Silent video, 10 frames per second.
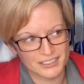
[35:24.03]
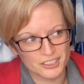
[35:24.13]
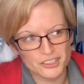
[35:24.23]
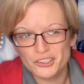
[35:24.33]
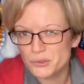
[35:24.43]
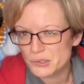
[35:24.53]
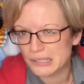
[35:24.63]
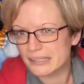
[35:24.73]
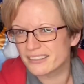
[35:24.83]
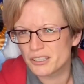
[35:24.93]

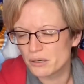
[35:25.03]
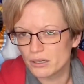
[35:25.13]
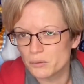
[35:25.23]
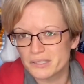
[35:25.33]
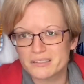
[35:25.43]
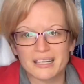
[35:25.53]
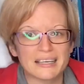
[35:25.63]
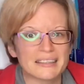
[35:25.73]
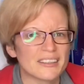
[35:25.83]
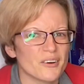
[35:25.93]
Usually they're not always
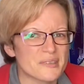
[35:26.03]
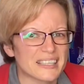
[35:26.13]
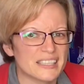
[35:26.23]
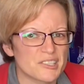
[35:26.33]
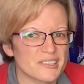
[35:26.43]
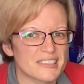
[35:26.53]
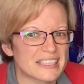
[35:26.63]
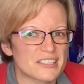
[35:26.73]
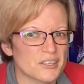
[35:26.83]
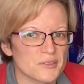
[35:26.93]
that interested in
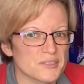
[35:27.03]
does.